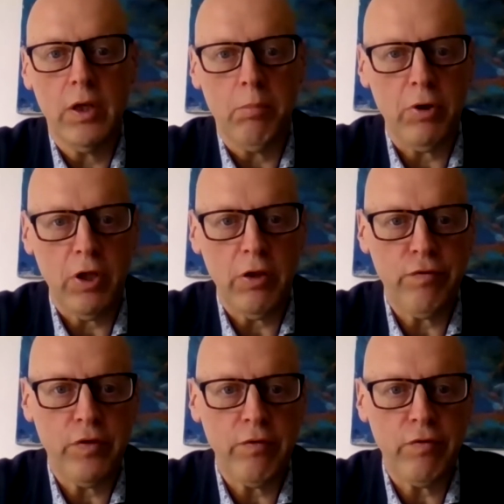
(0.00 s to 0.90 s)
But
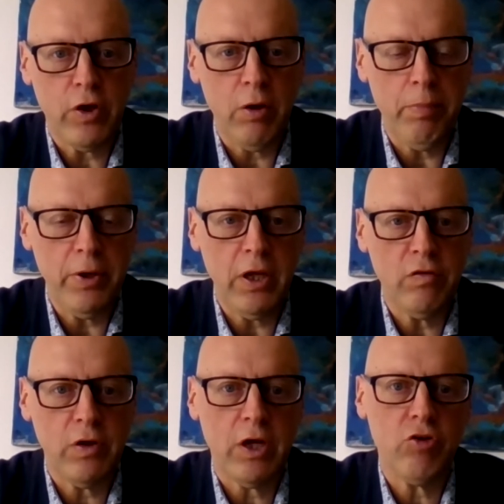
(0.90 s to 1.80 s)
if the company
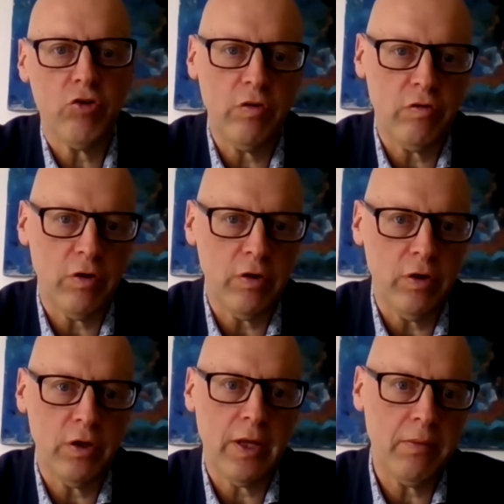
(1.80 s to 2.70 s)
isn't actually certain
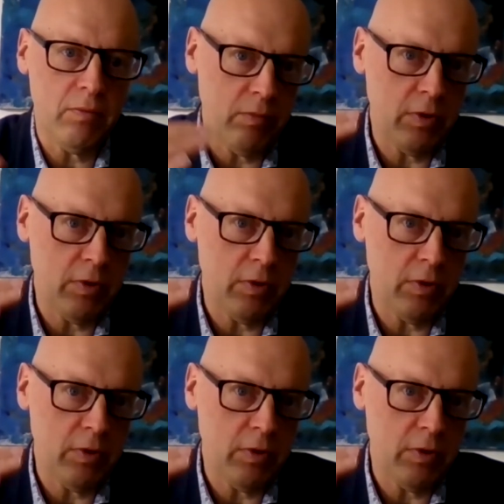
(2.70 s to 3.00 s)
that